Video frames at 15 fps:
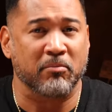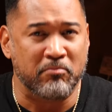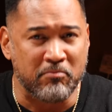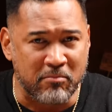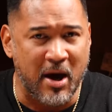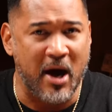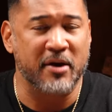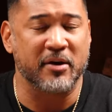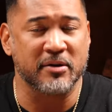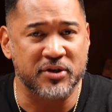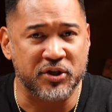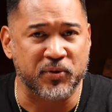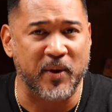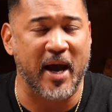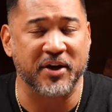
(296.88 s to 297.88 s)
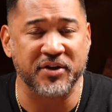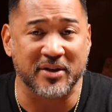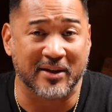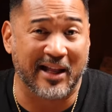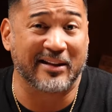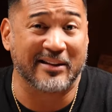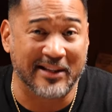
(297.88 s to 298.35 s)
modern strategies
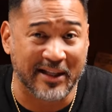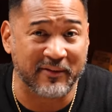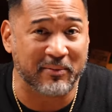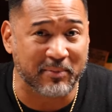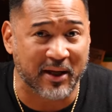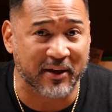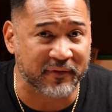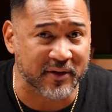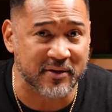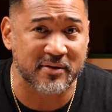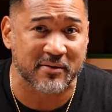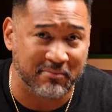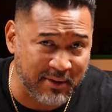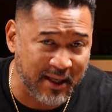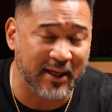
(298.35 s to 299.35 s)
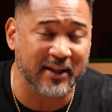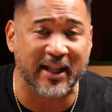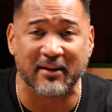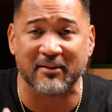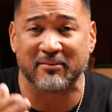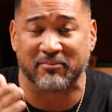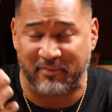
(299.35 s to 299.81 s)
like living benefits, meaning
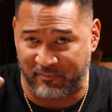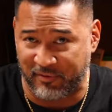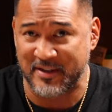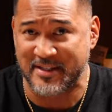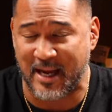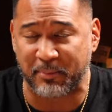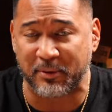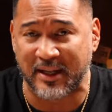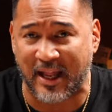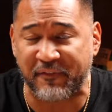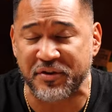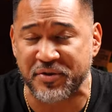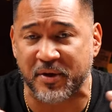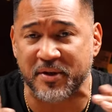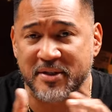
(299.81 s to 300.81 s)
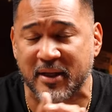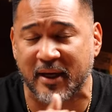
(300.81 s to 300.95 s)
that, for example, life insurance